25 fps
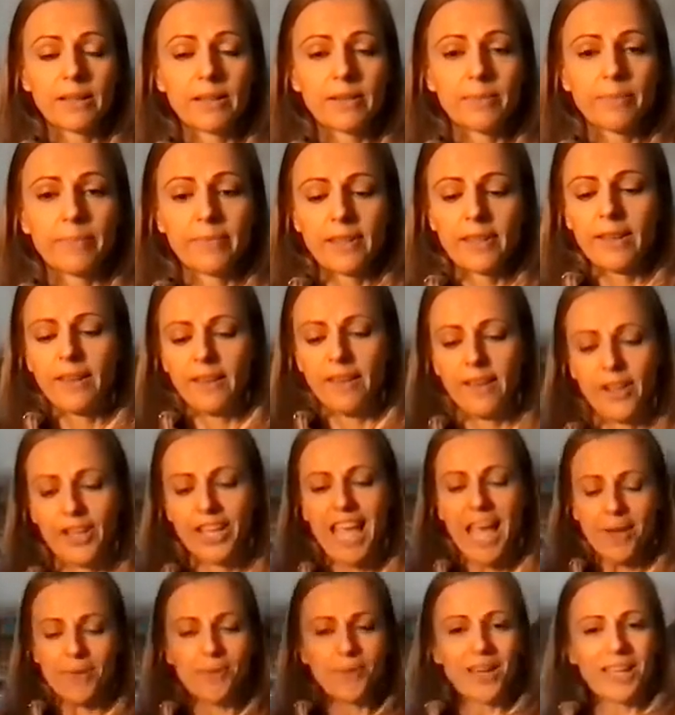Okay, we're
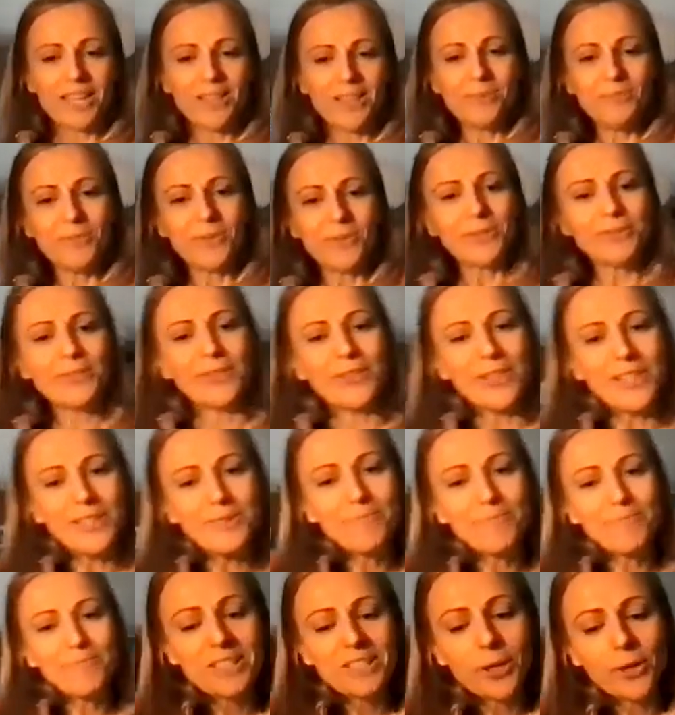going to move on.
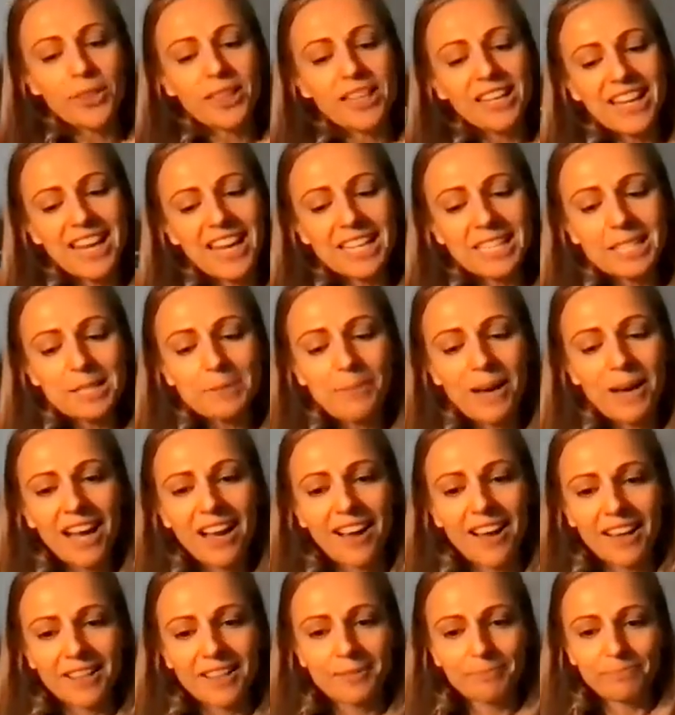So the next
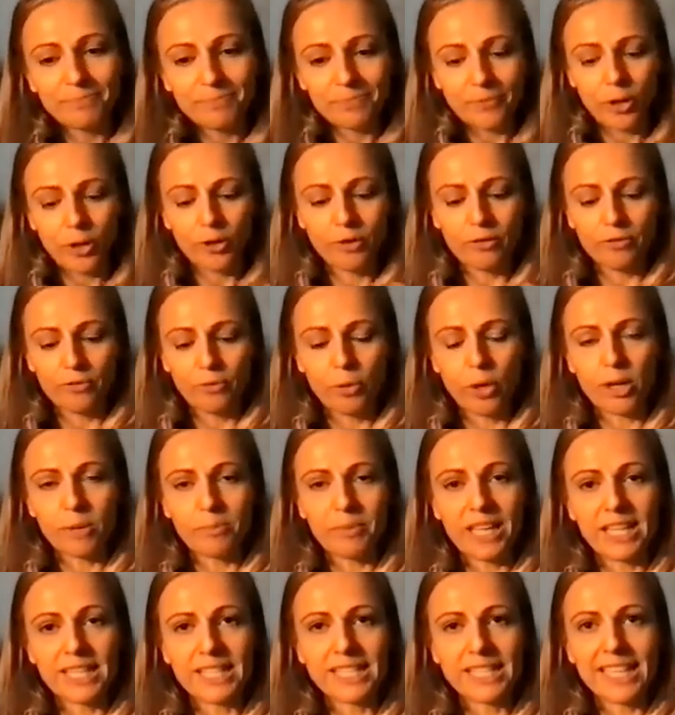part of what
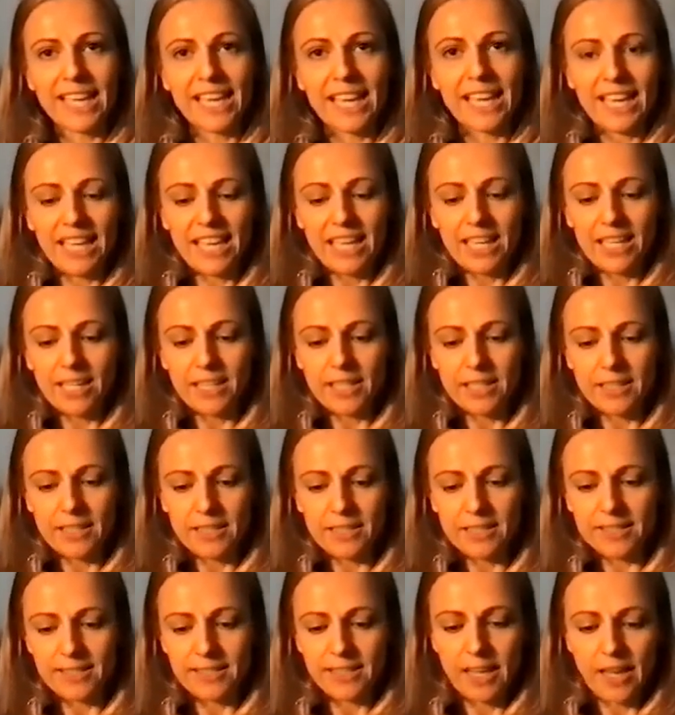I'm going to say
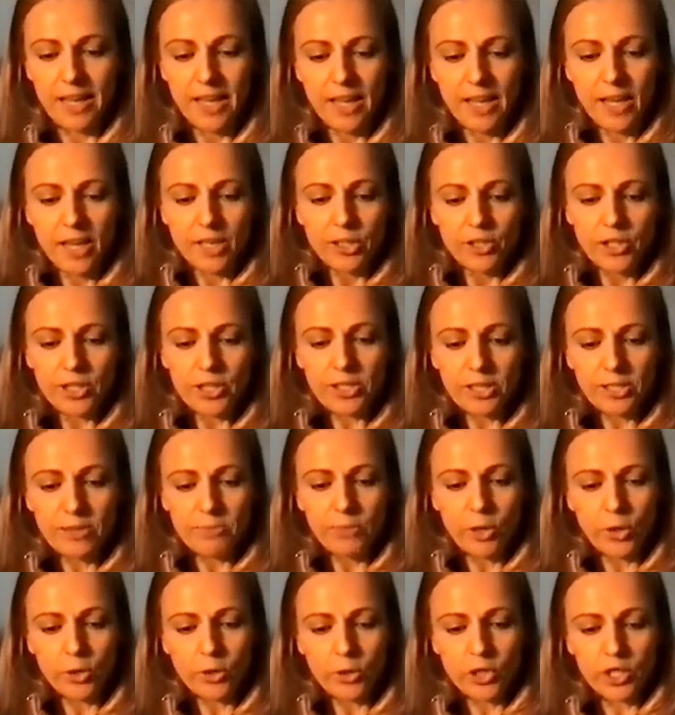is
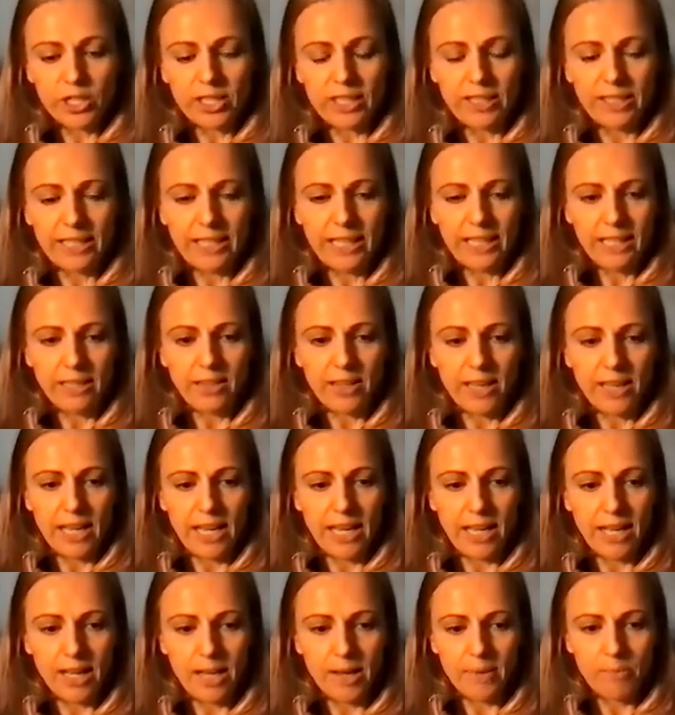just
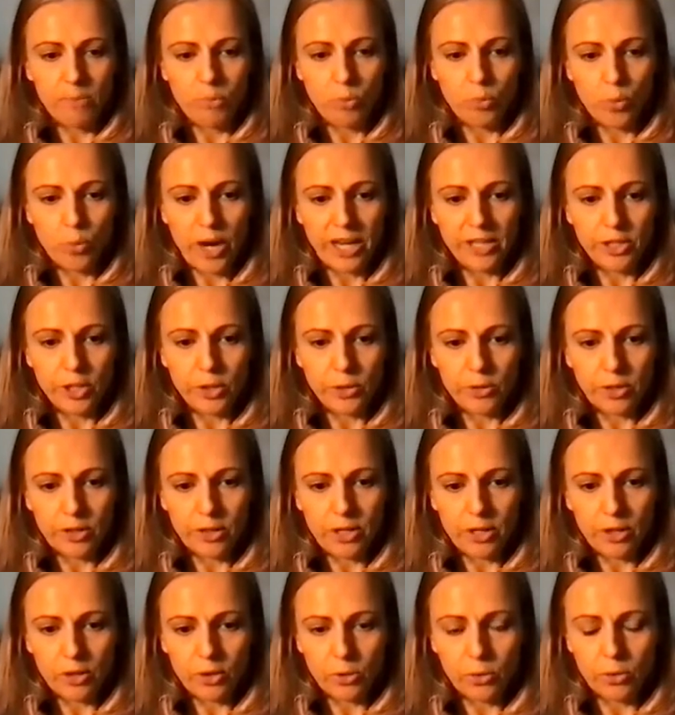emotionally, when you're
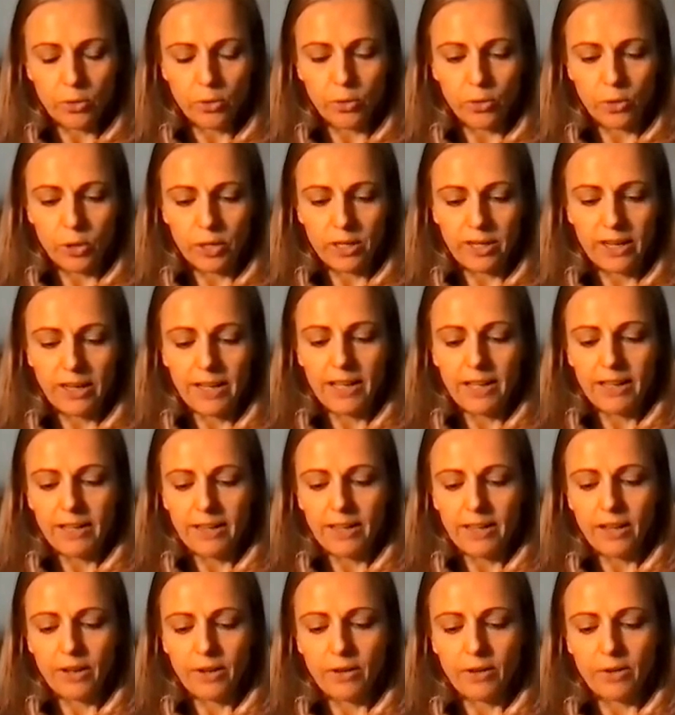on the court.
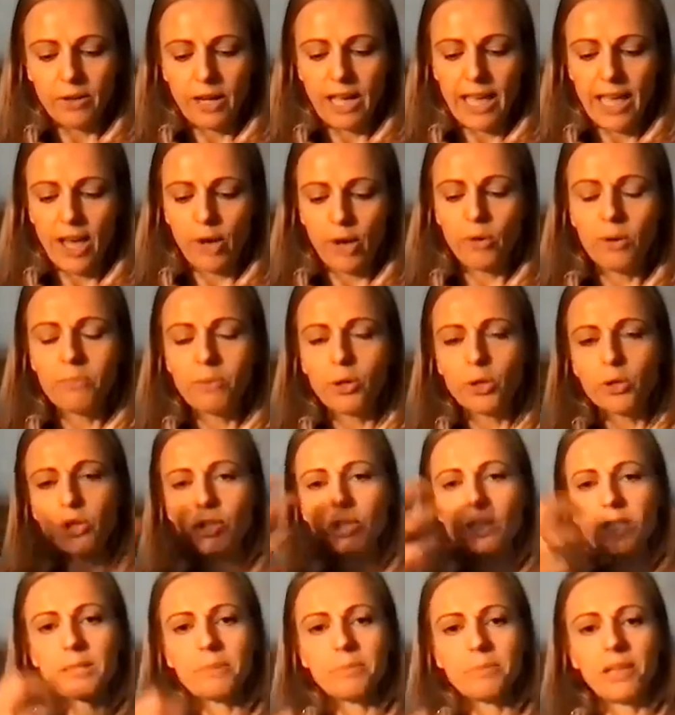Now, our
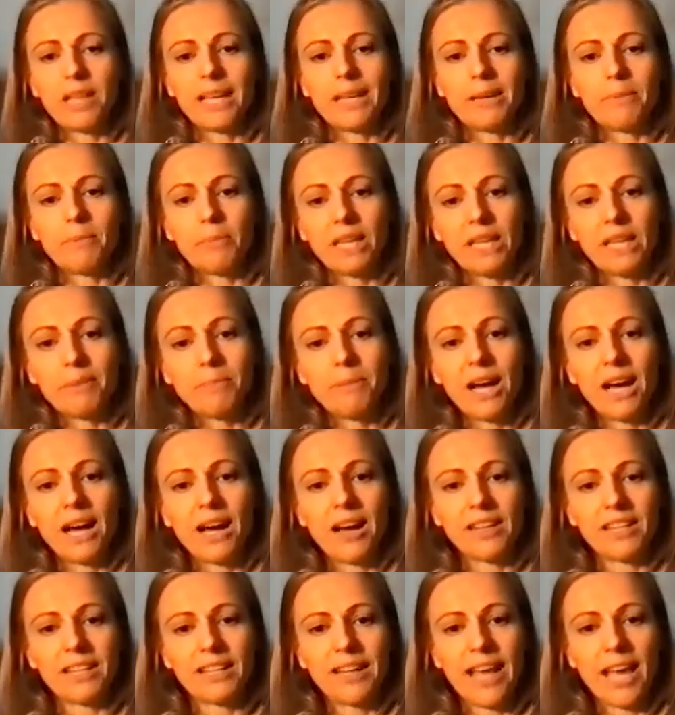emotions play a big
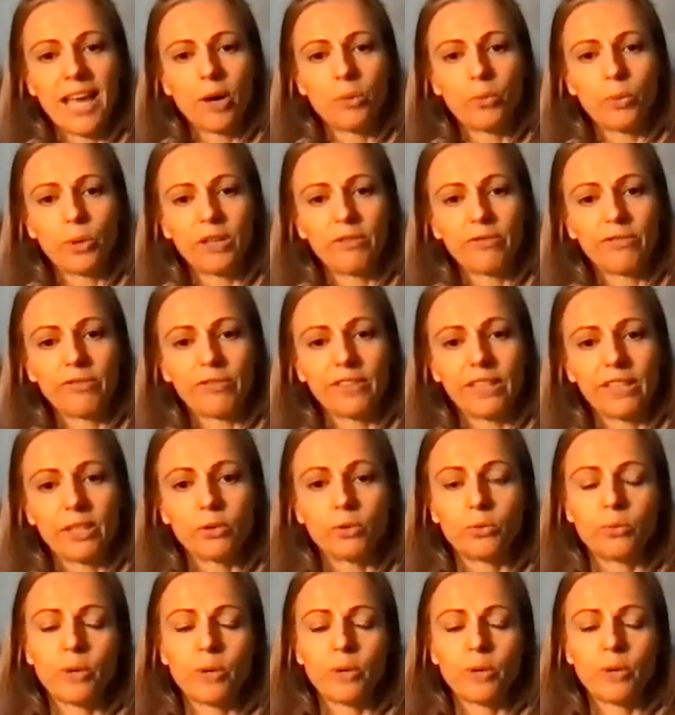part in how we
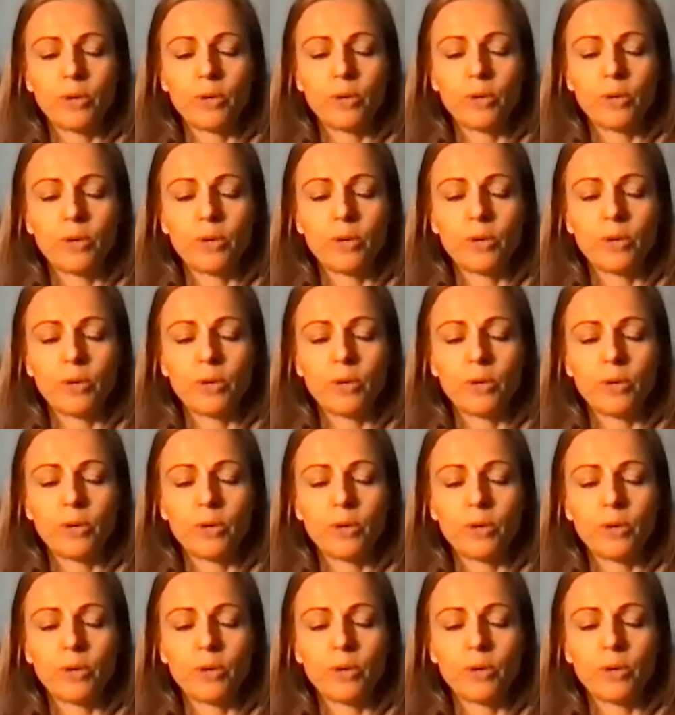feel in sport.
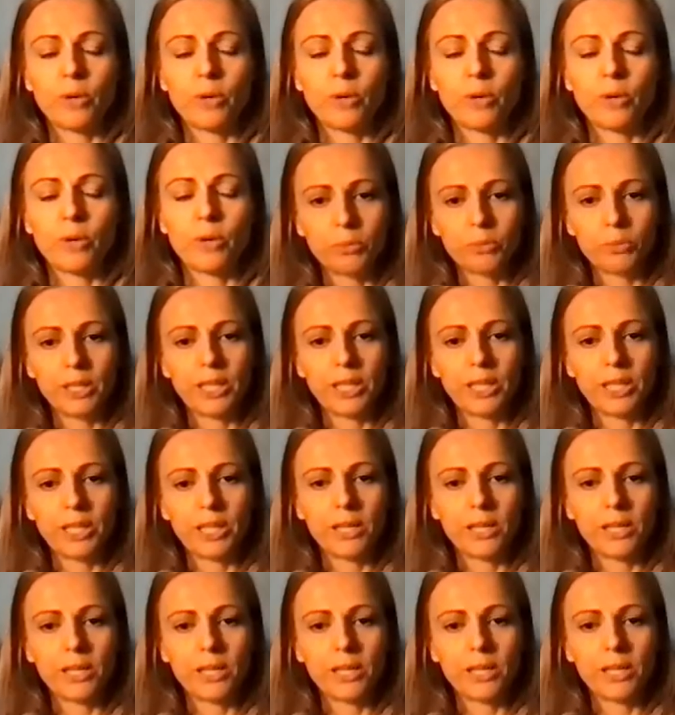So before we
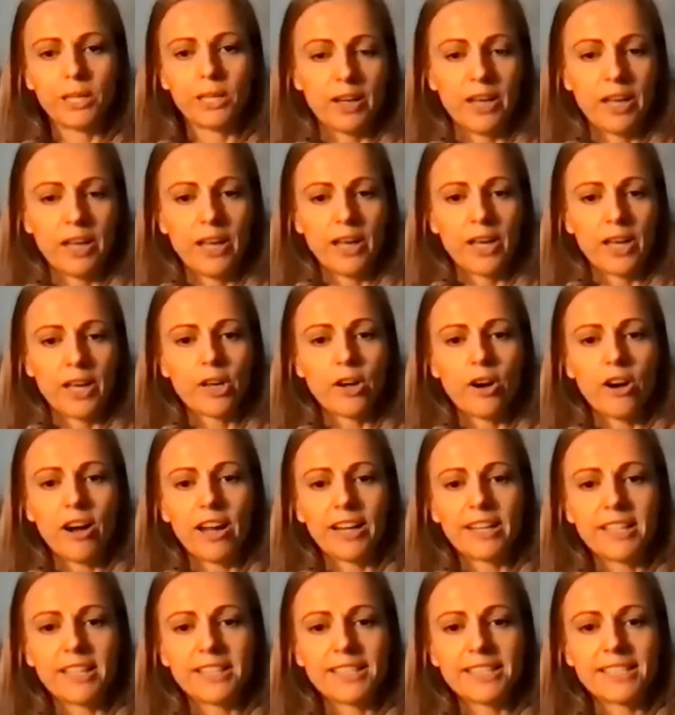visualization
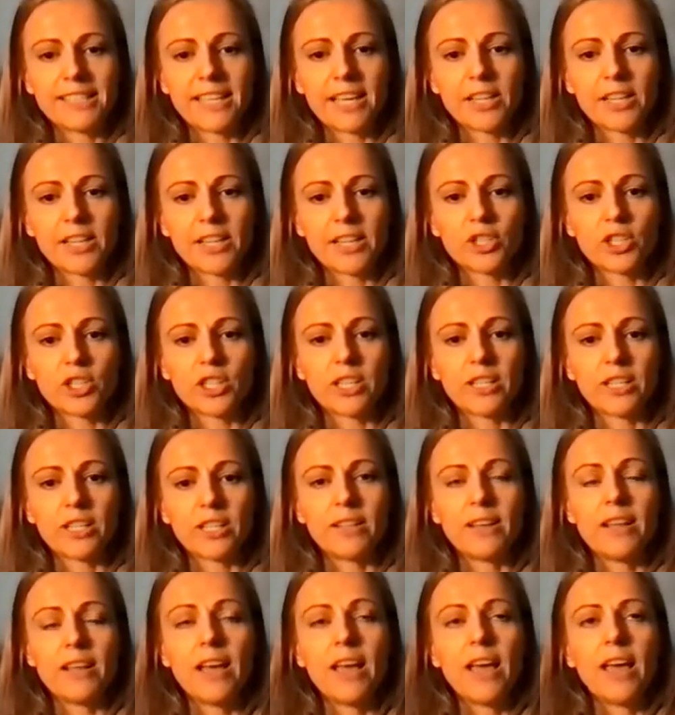and our
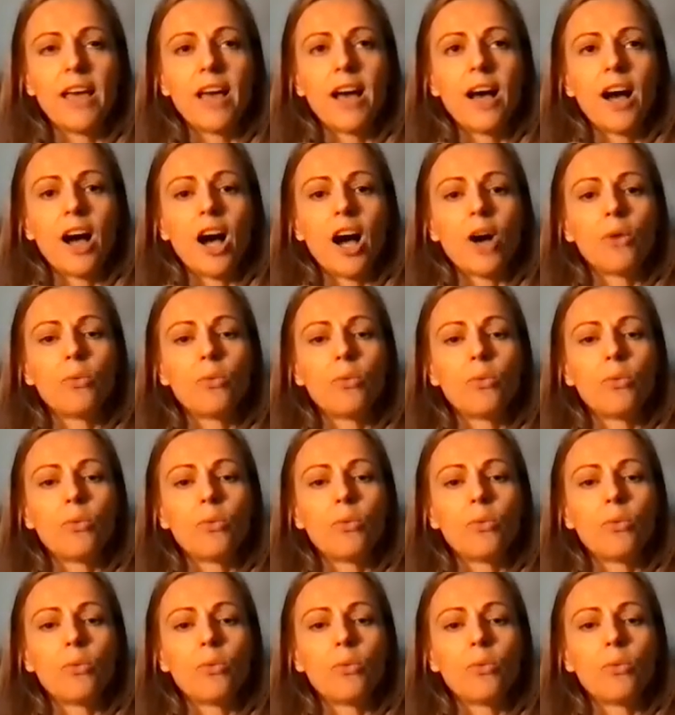guided session,